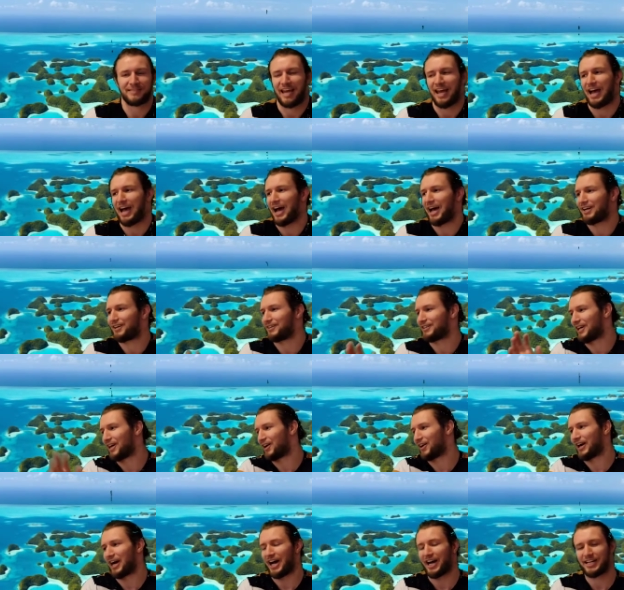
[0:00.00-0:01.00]
I don't
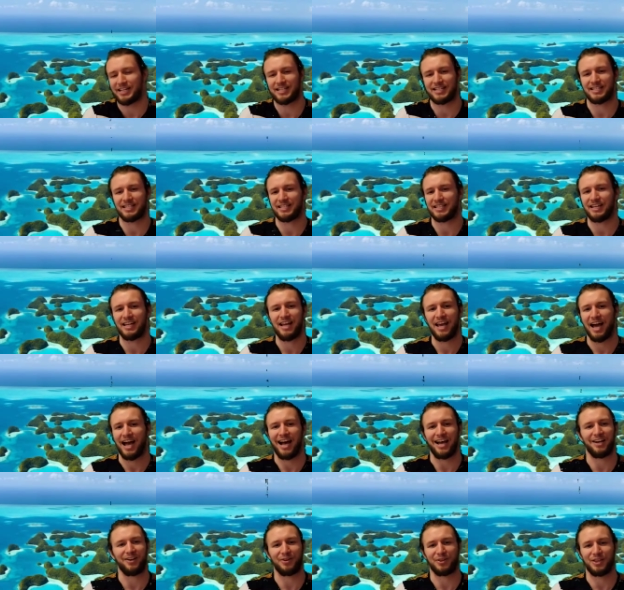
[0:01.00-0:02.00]
know,
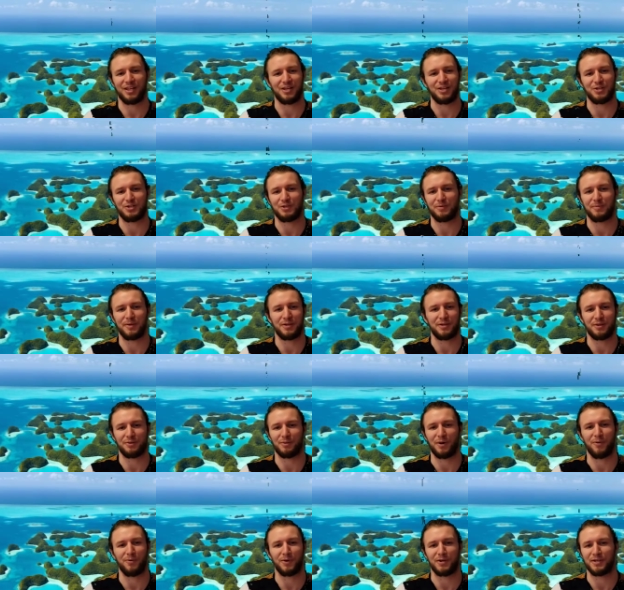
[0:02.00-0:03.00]
I don't think you should be
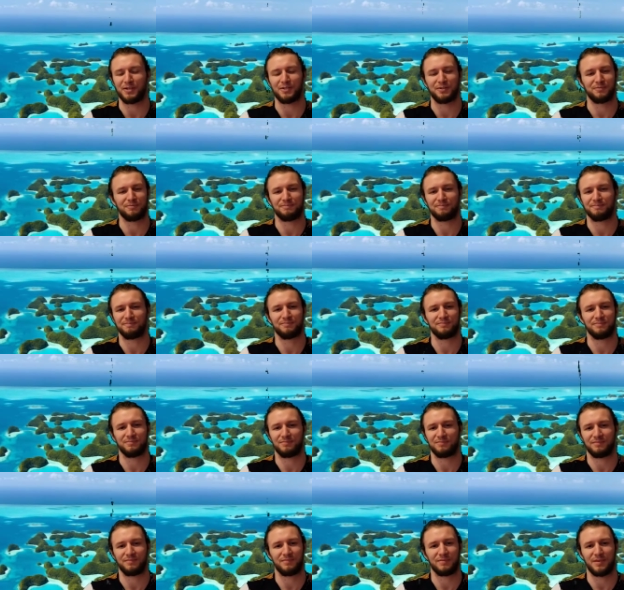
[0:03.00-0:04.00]
throwing
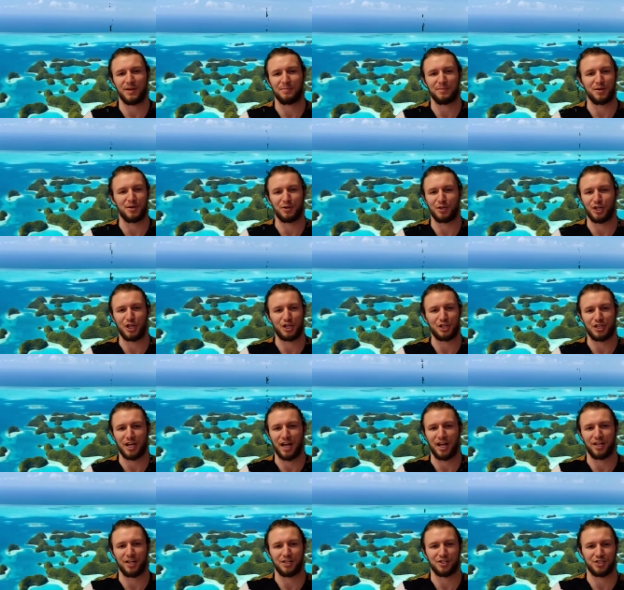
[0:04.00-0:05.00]
immunity
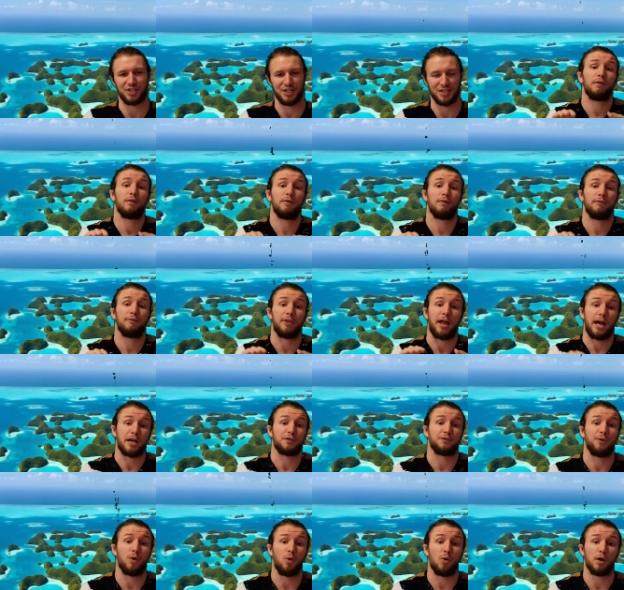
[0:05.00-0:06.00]
challenges.
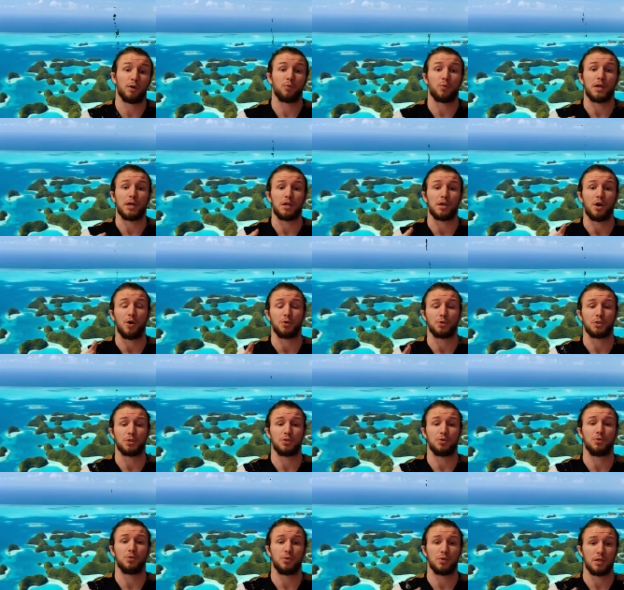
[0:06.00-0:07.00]
Flash forward, we go
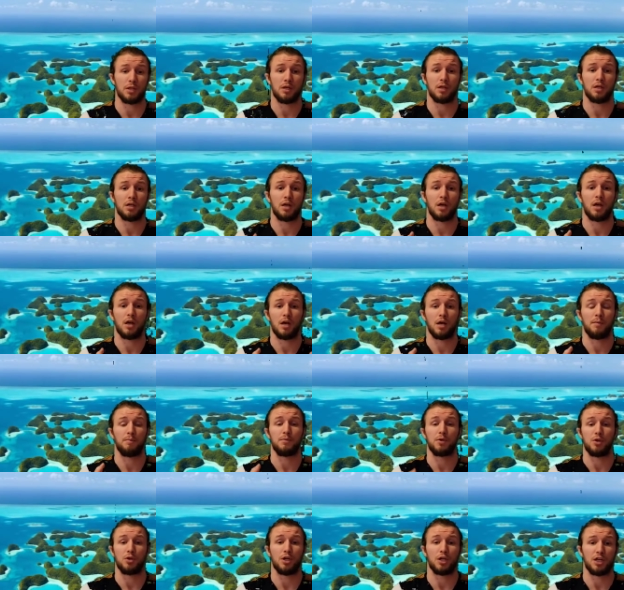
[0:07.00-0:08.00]
to the
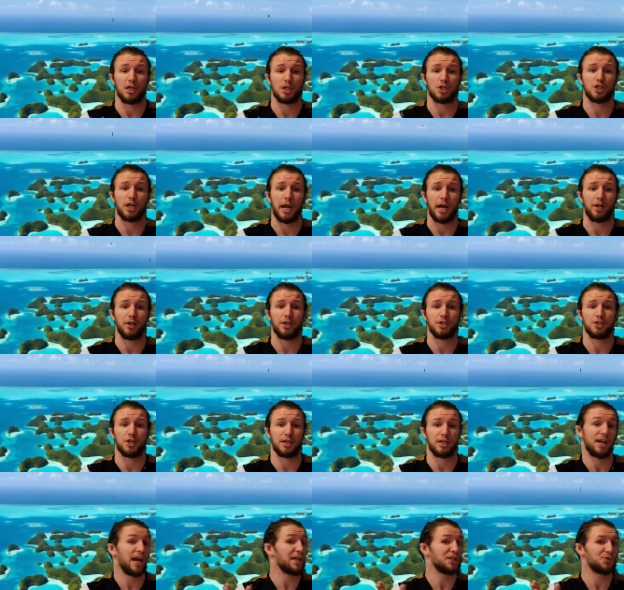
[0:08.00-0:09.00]
immunity challenge,
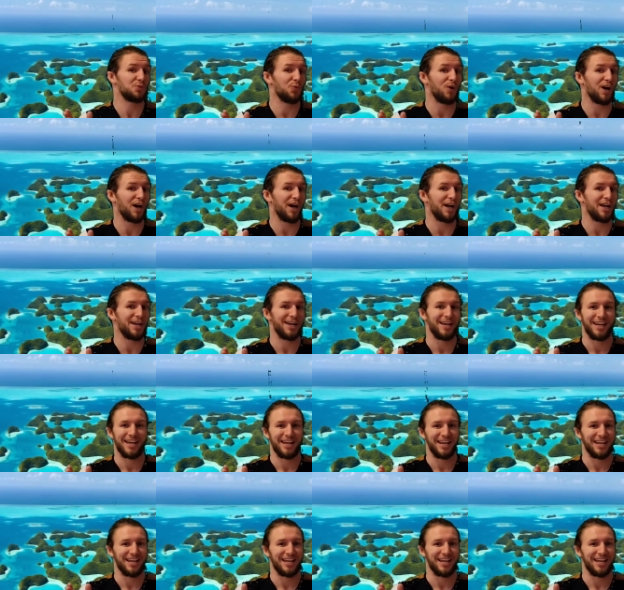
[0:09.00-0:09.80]
and guess what?